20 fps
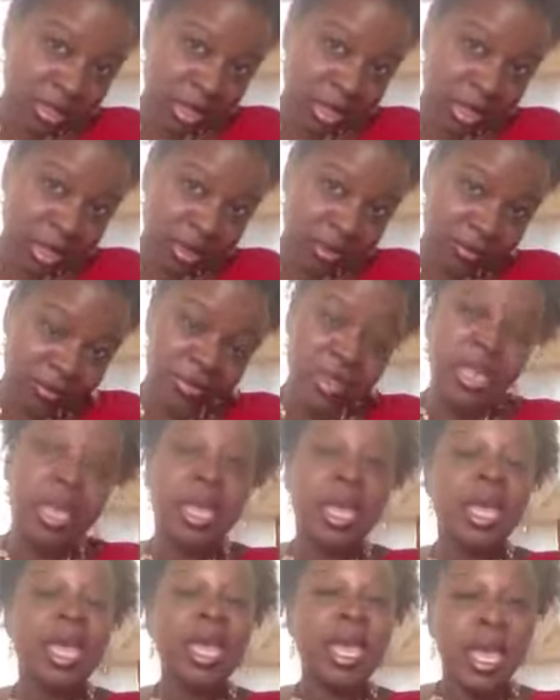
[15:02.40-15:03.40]
saying.
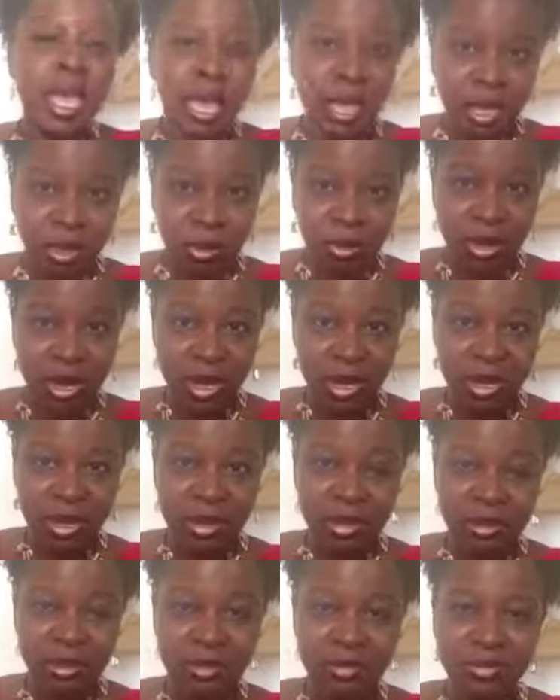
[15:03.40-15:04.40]
Anyway,
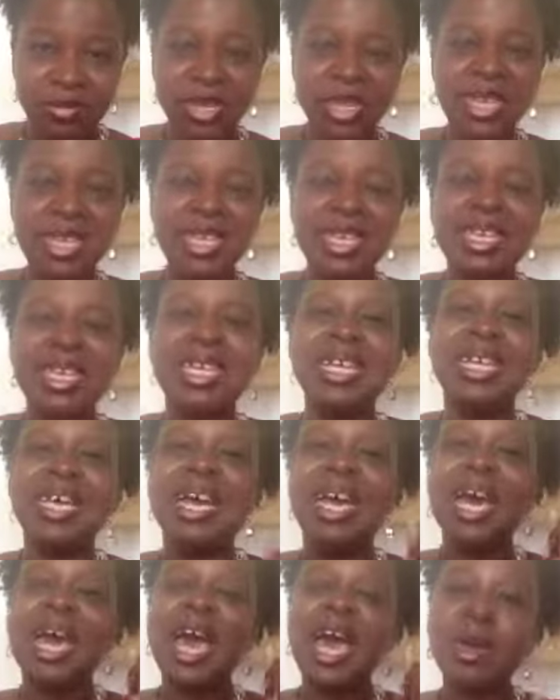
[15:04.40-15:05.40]

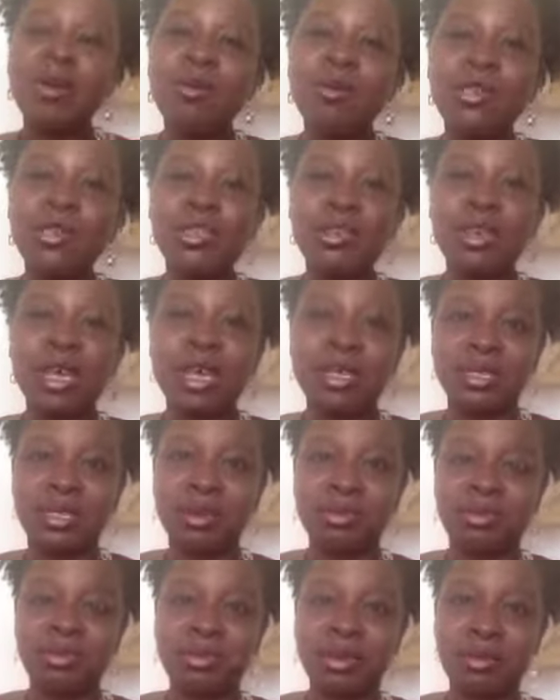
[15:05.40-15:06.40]
I want you guys
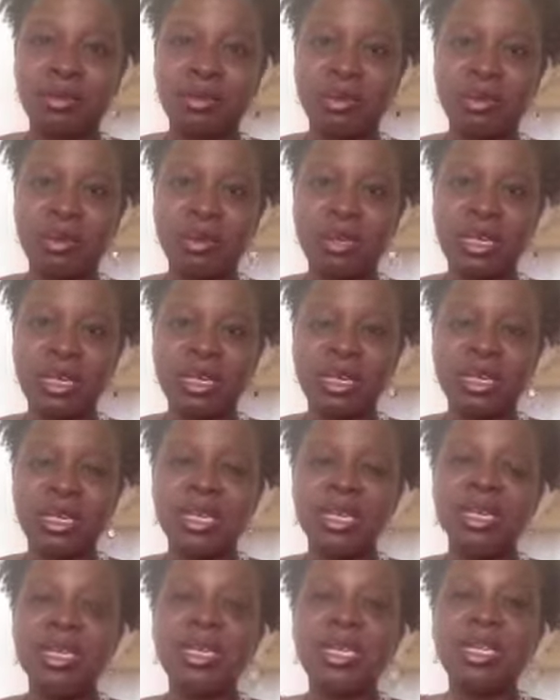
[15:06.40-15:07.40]
to remember
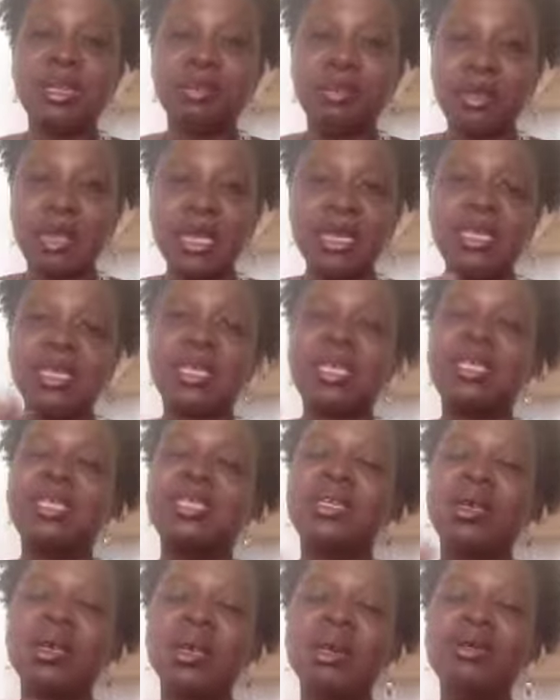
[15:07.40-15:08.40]
that the blessing
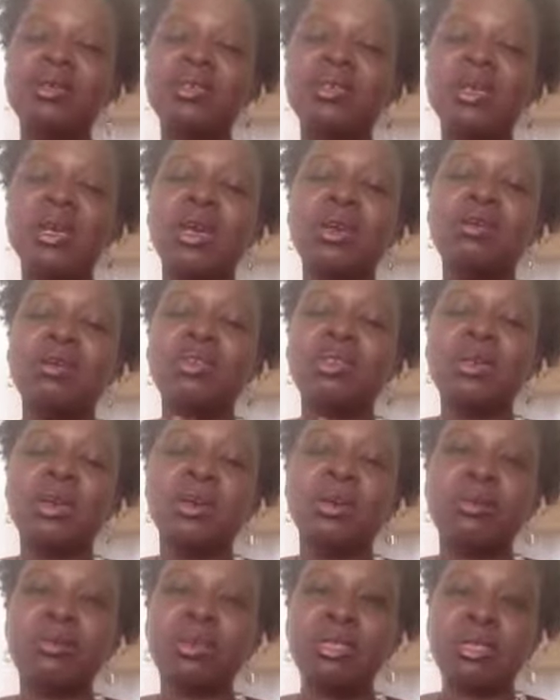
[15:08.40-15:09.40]
is always, always,
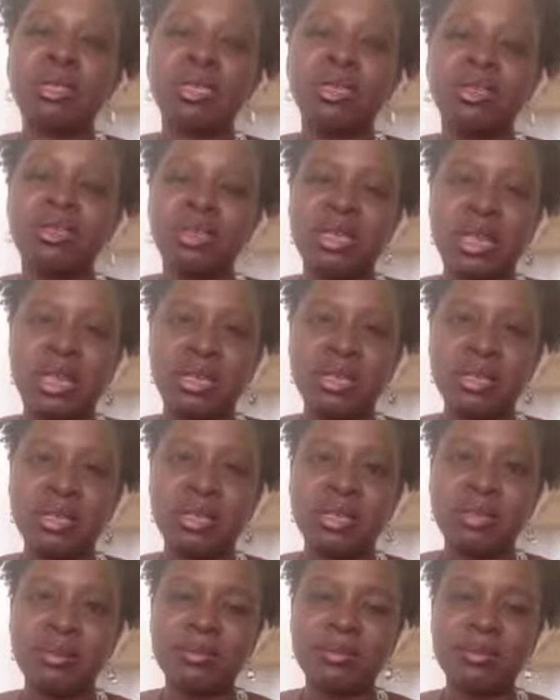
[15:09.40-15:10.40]
always in your
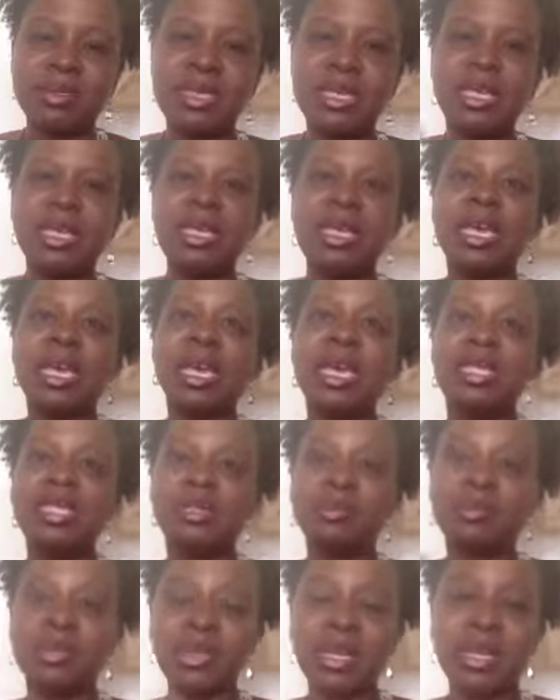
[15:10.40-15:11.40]
yes. And
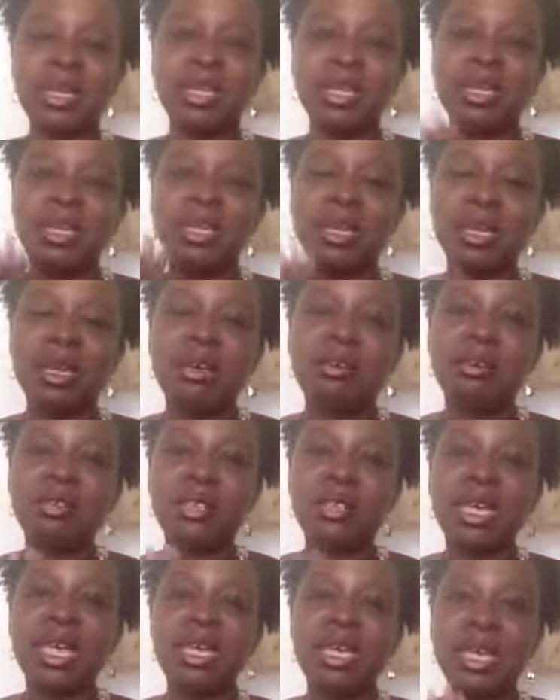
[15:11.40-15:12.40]
the blessing of
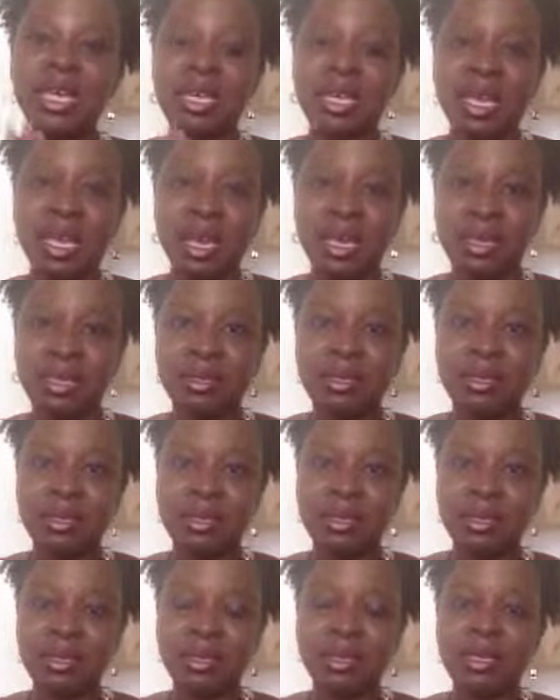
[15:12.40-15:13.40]
saying yes
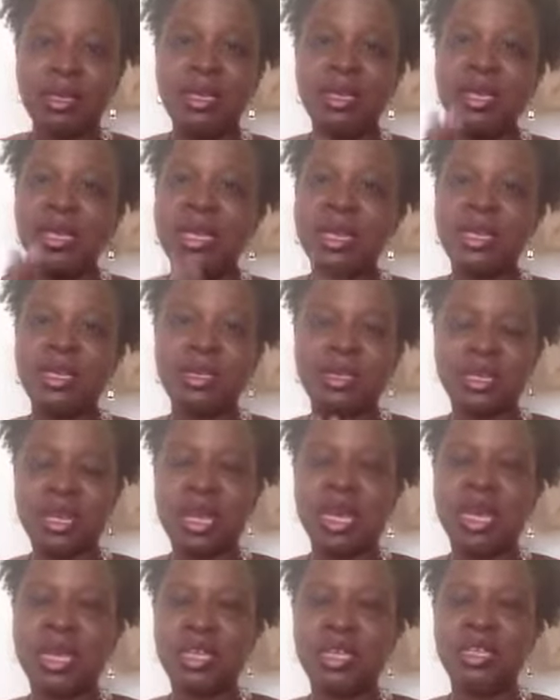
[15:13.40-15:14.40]
is
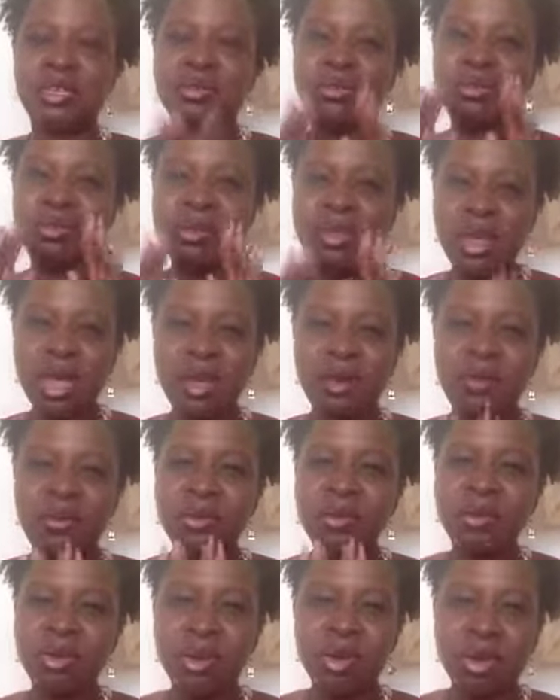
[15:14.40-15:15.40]
that you
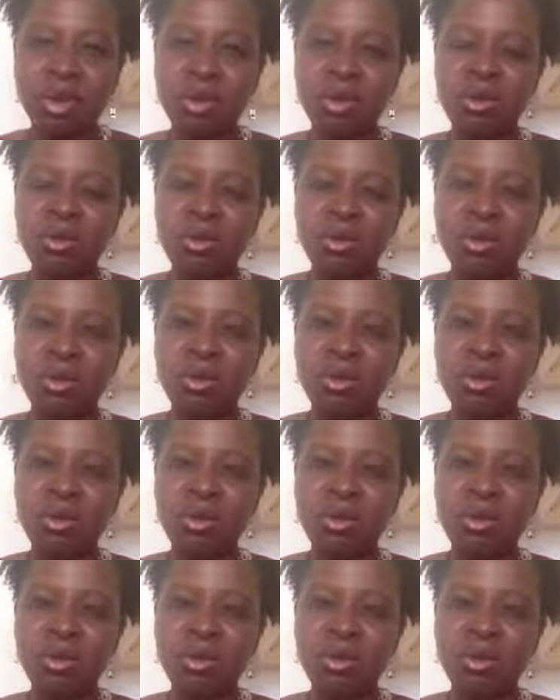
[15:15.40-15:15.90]
never know